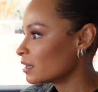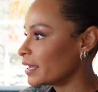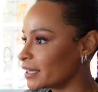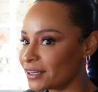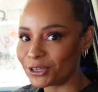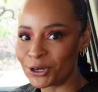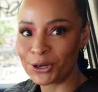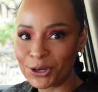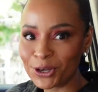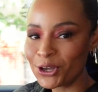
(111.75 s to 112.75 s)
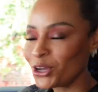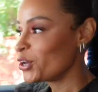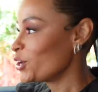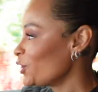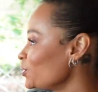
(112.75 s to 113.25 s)
Like,
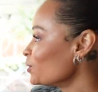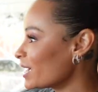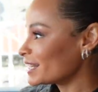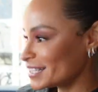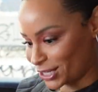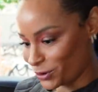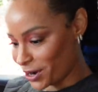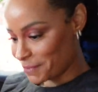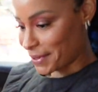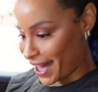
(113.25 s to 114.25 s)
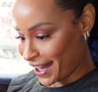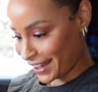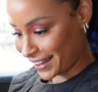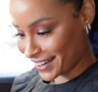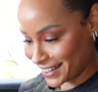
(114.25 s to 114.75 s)
you got a Dior bag?